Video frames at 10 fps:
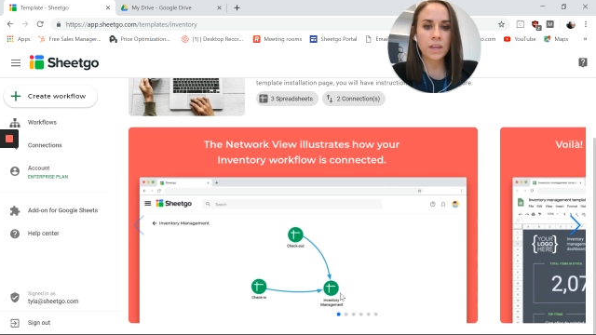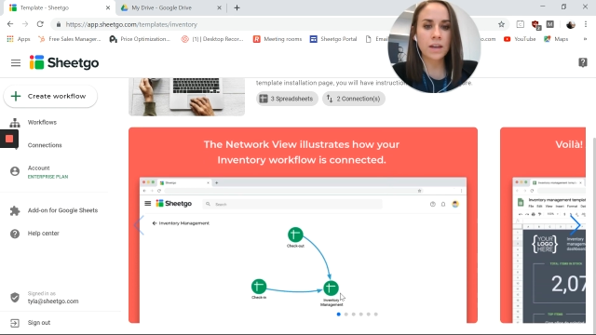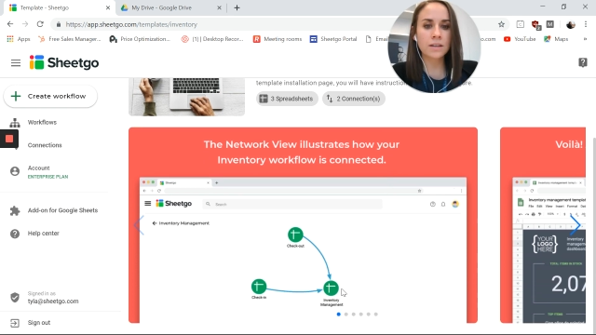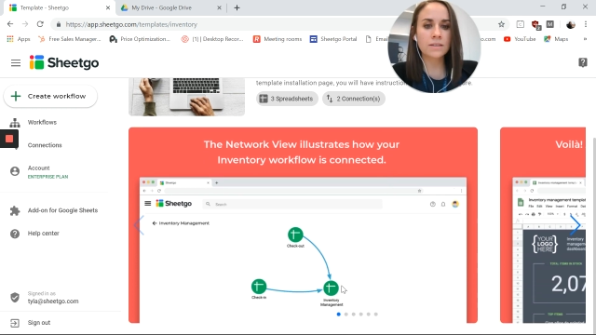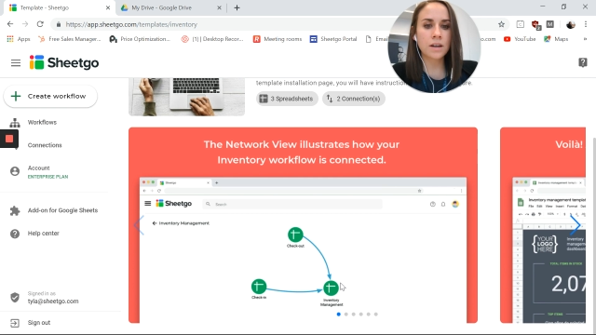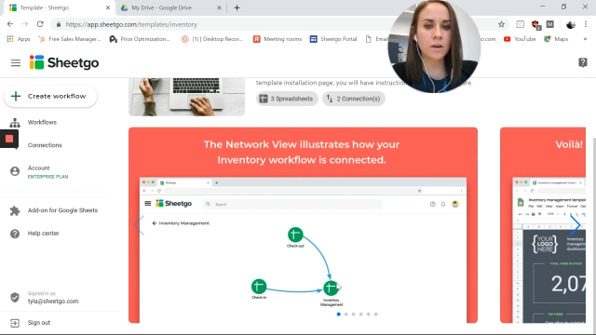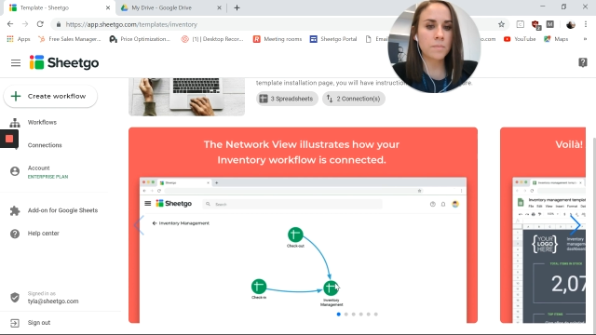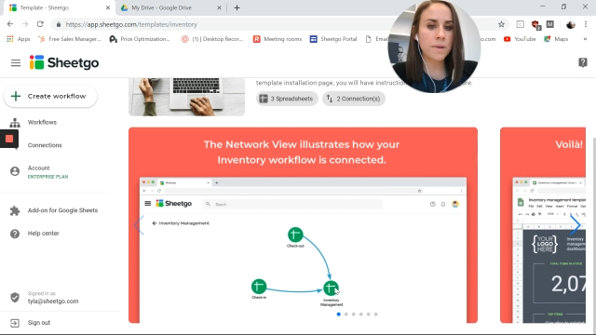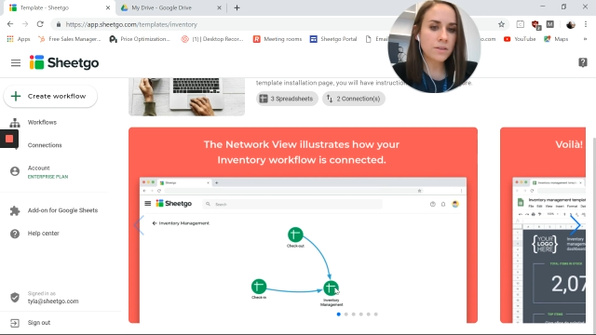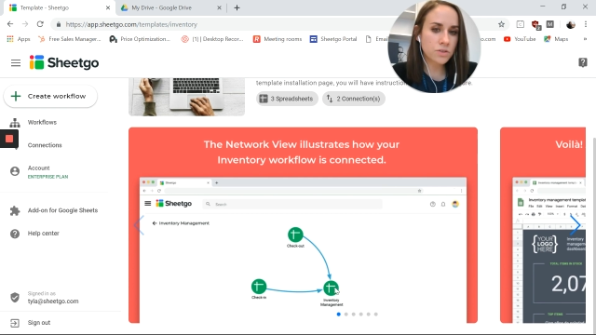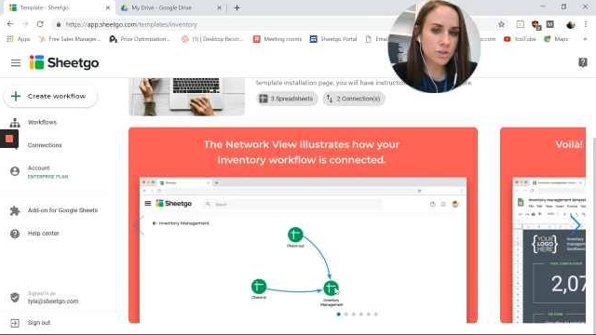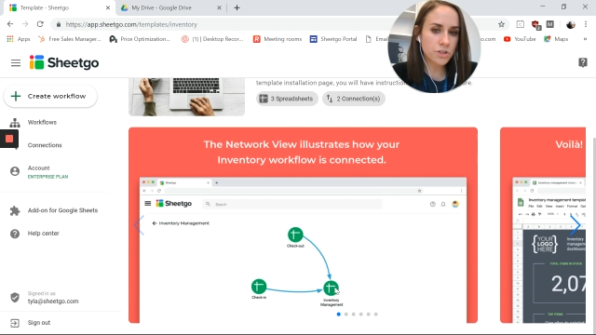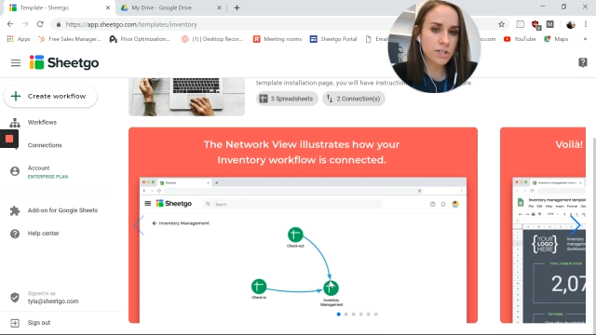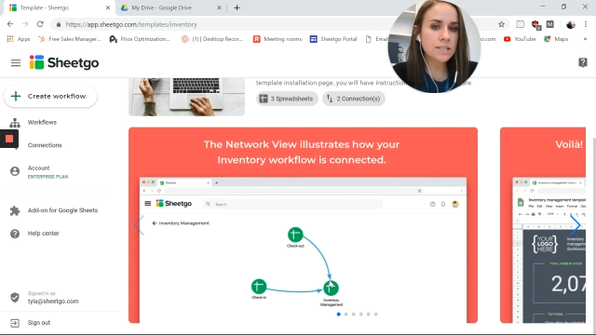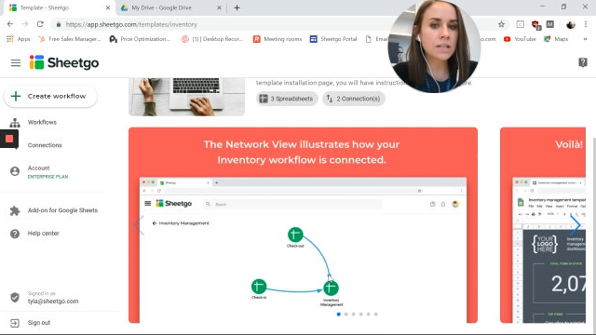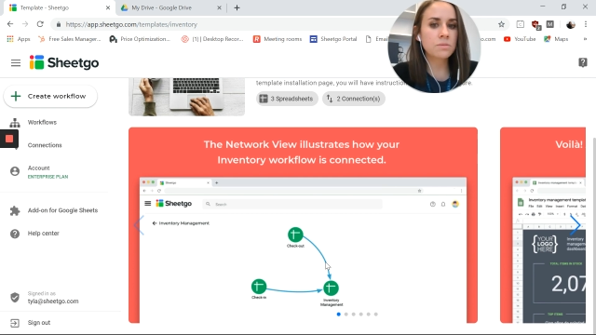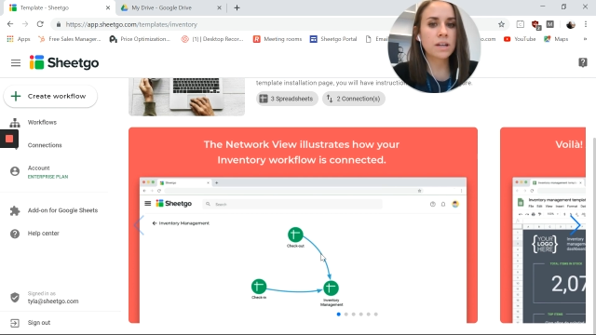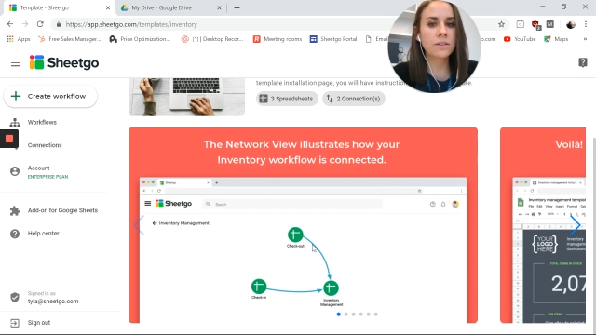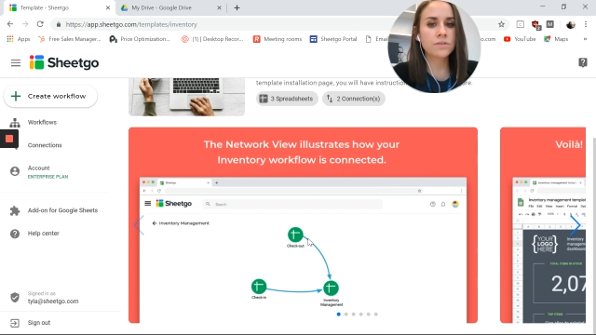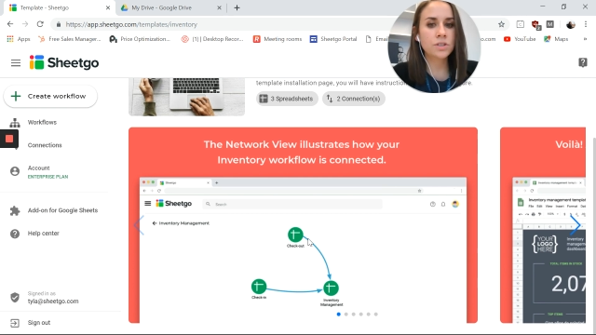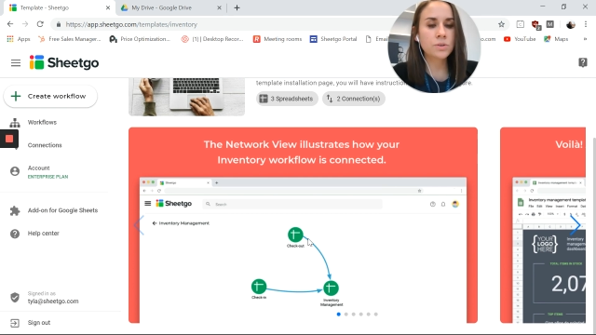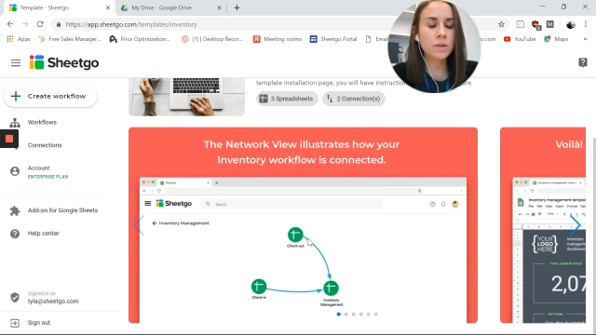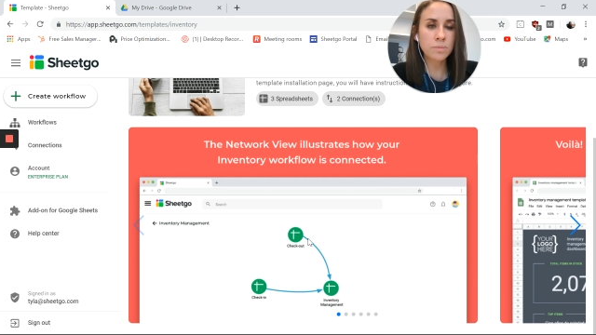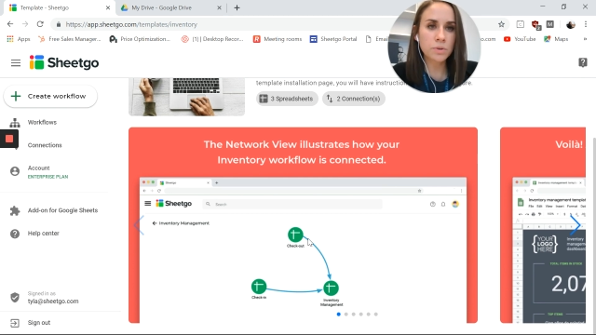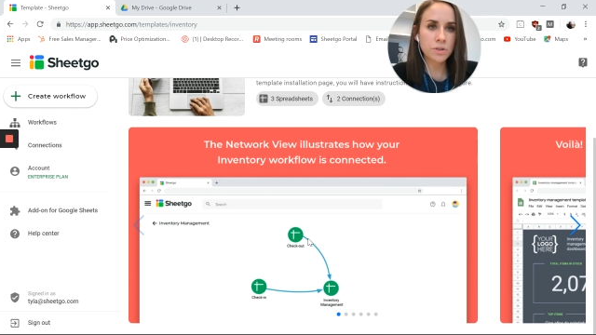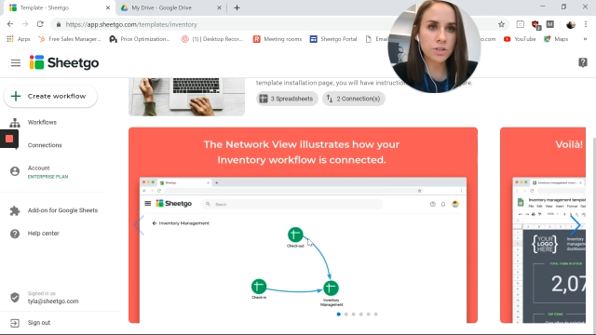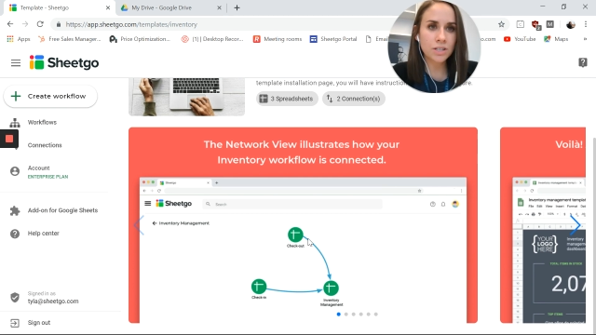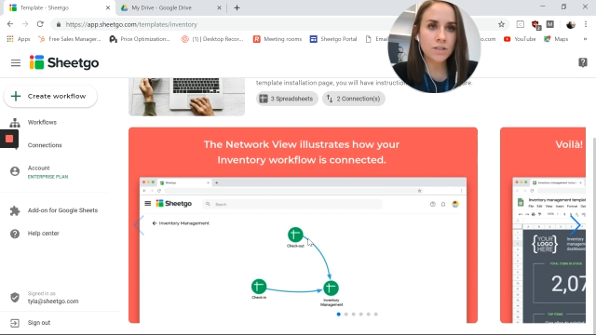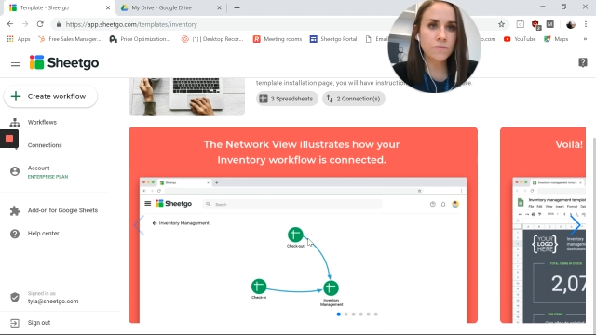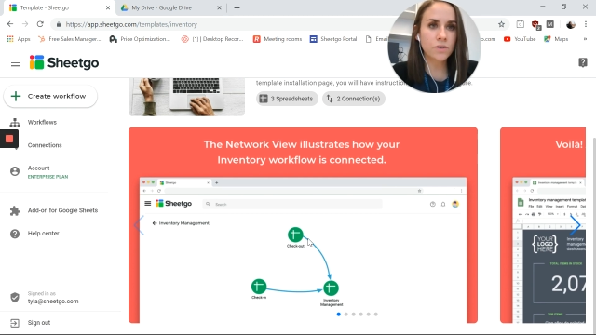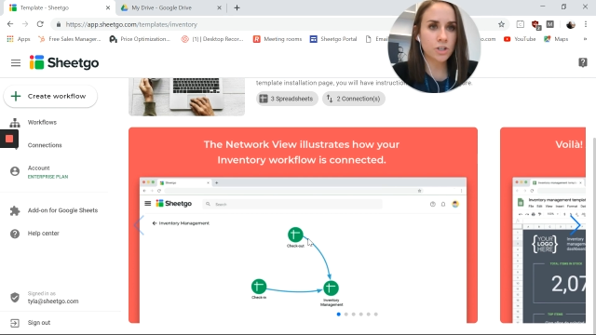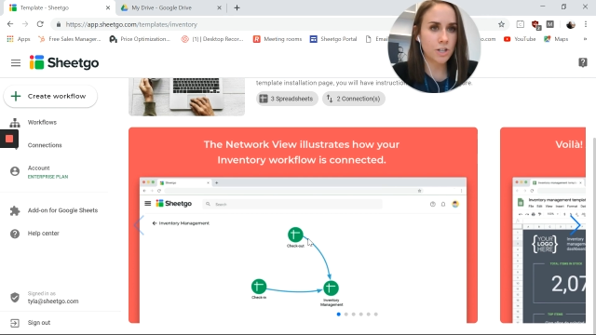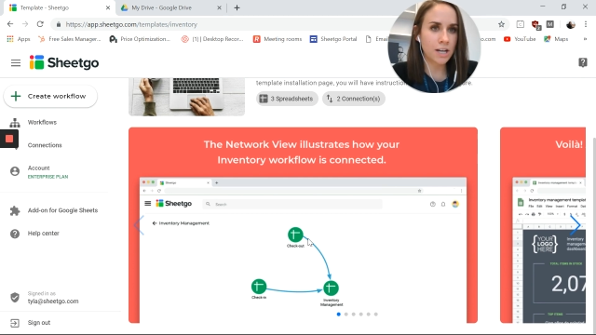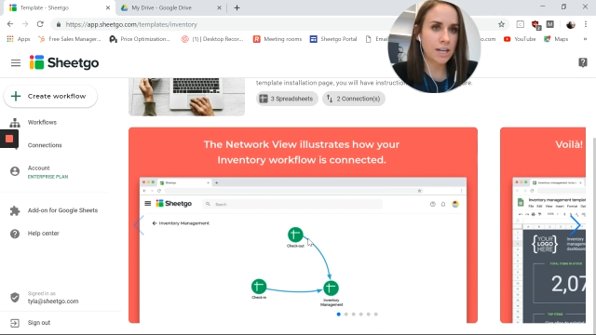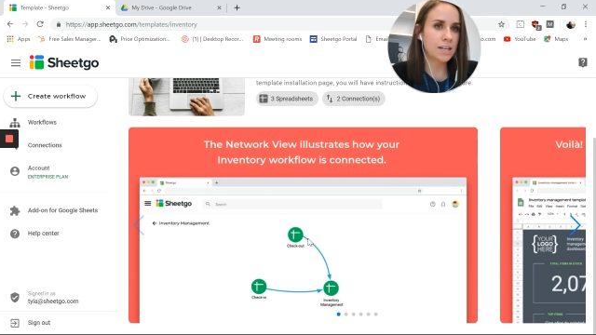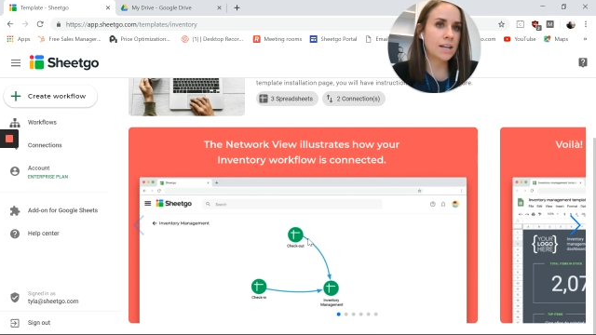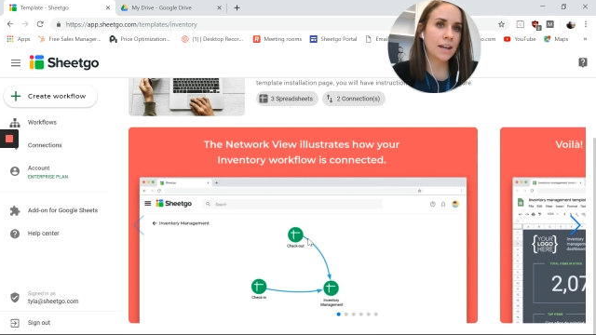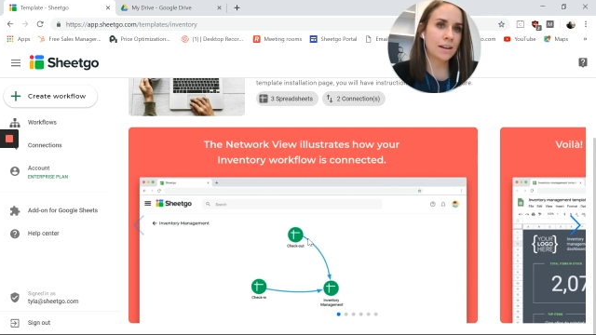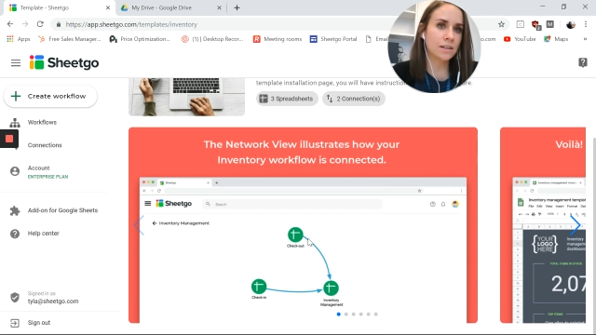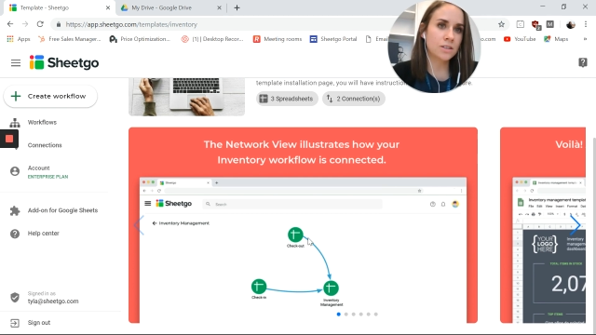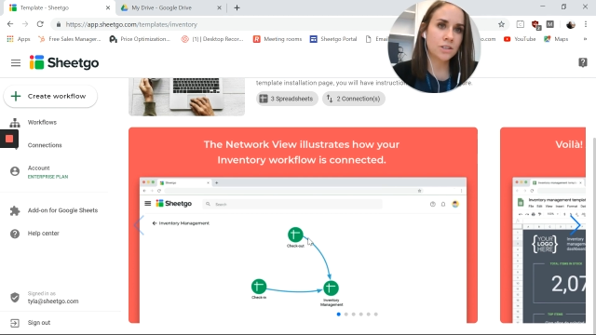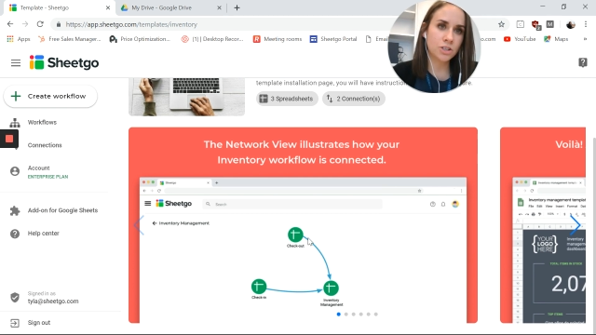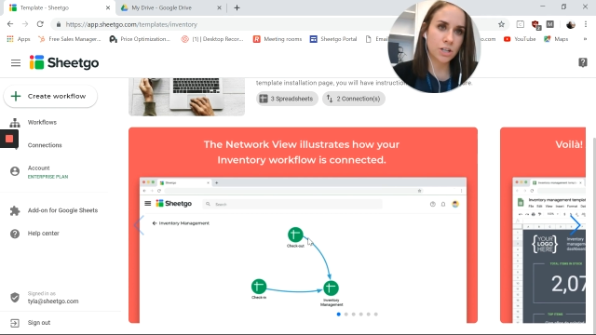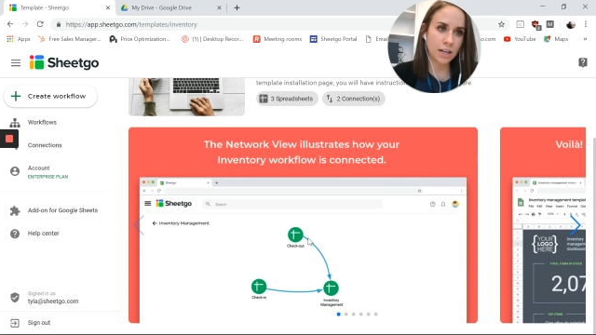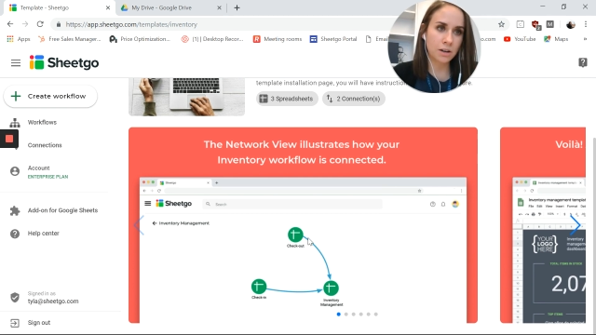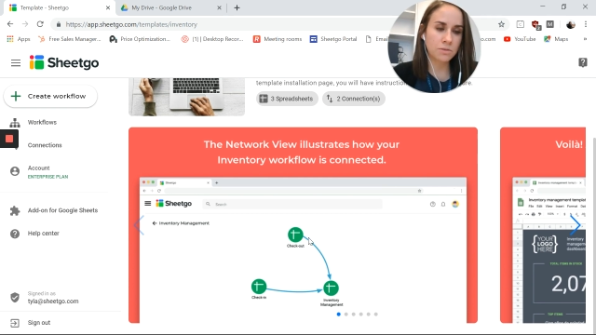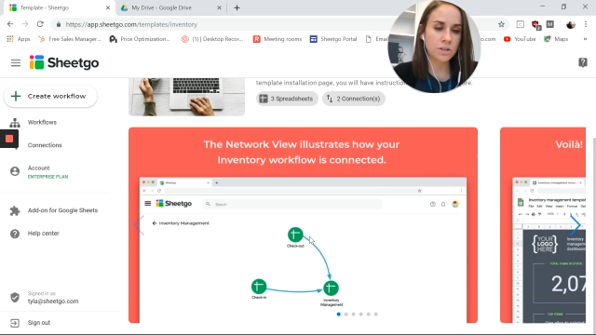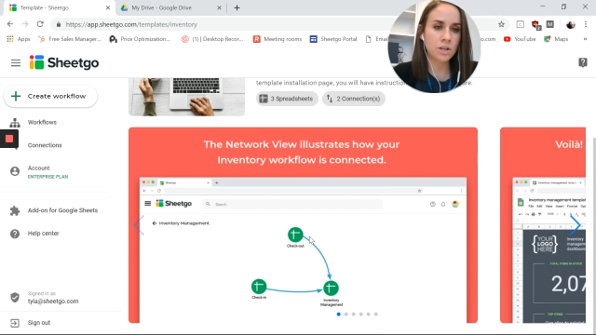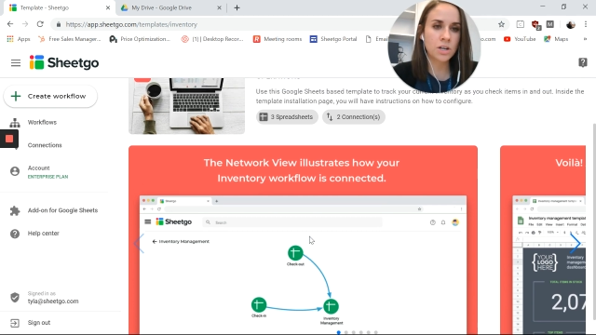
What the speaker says: as our master sheet, and we have 2 input sheets for check-in and checkout.